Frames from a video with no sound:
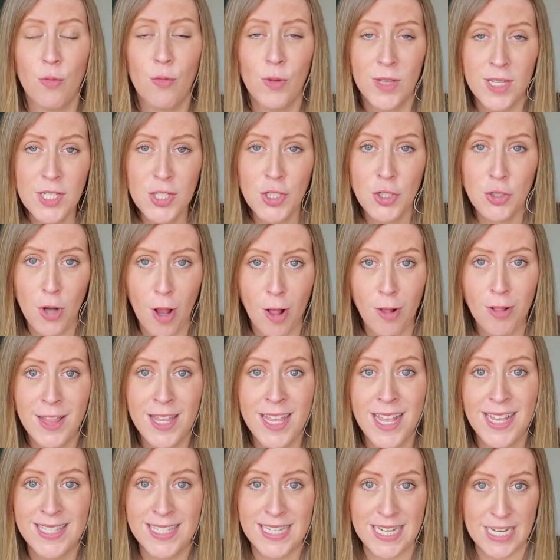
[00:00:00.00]
really
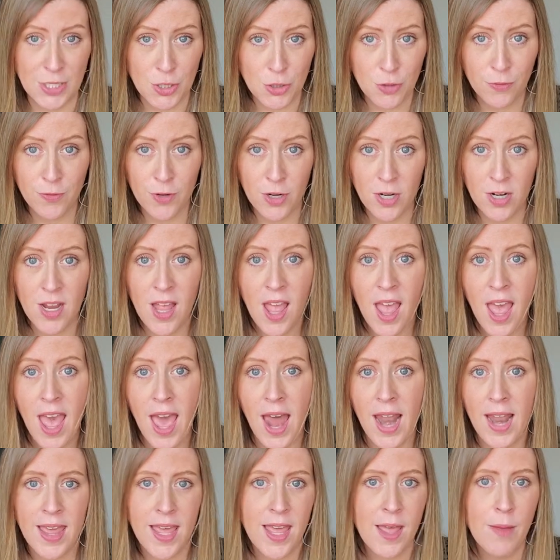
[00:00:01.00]
strongly as an introvert
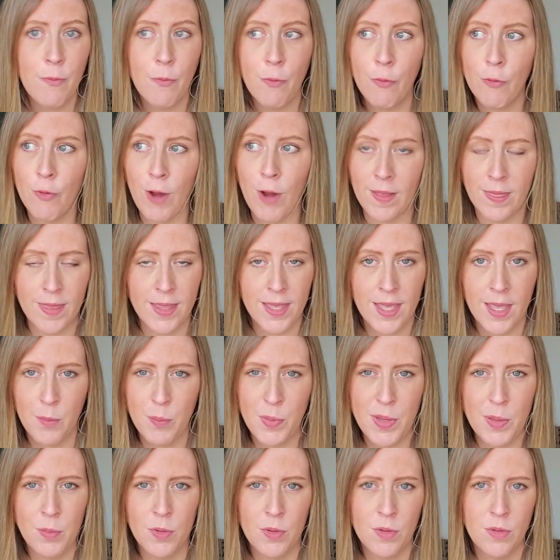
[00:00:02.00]
and I am friendly and
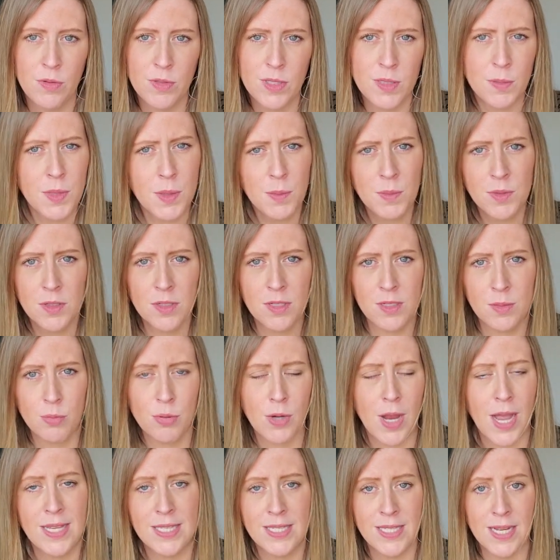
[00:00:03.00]
people sometimes are
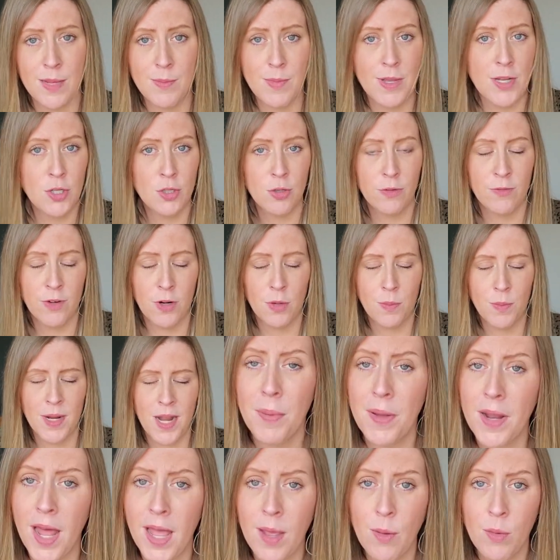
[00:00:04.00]
surprised that I'm an introvert,
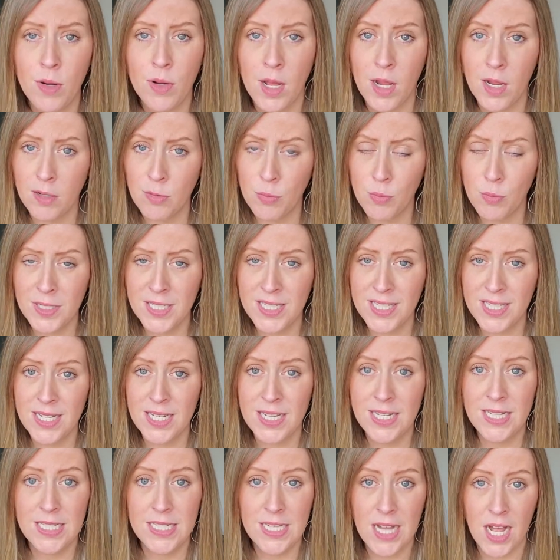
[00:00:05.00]
but I 100%
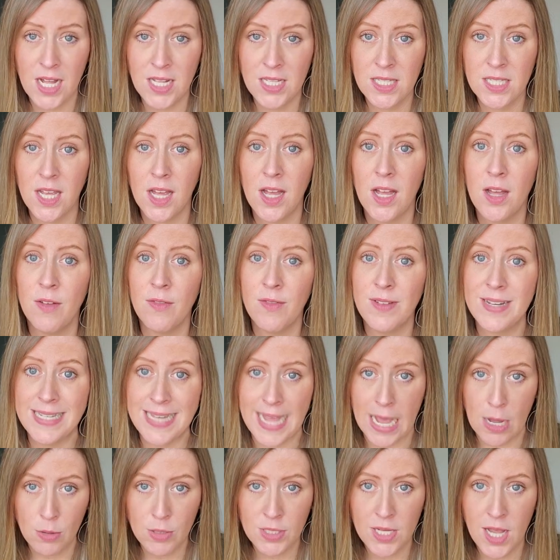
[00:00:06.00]
need tons of
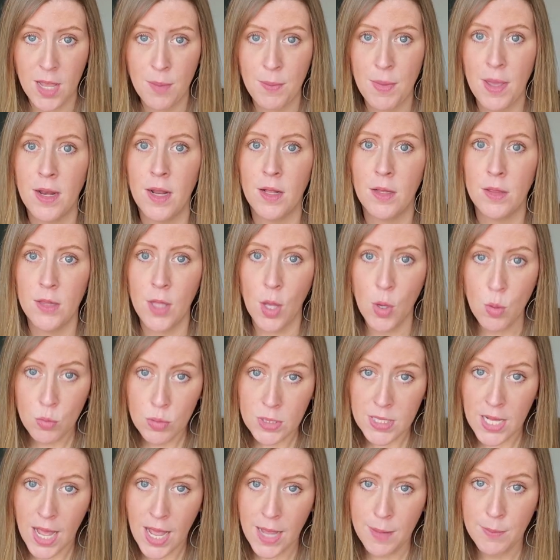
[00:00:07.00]
downtime and
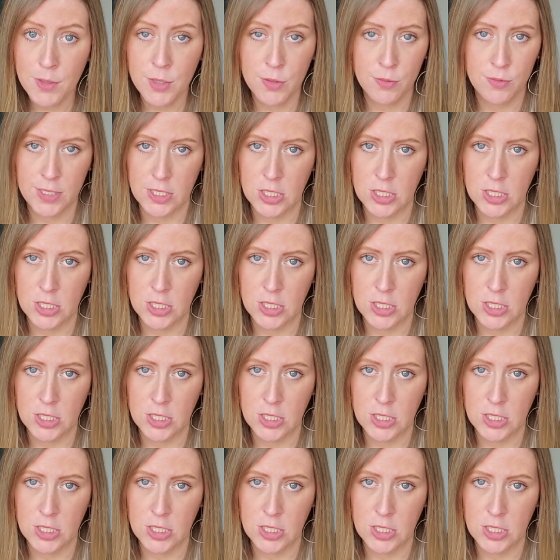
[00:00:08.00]
alone time to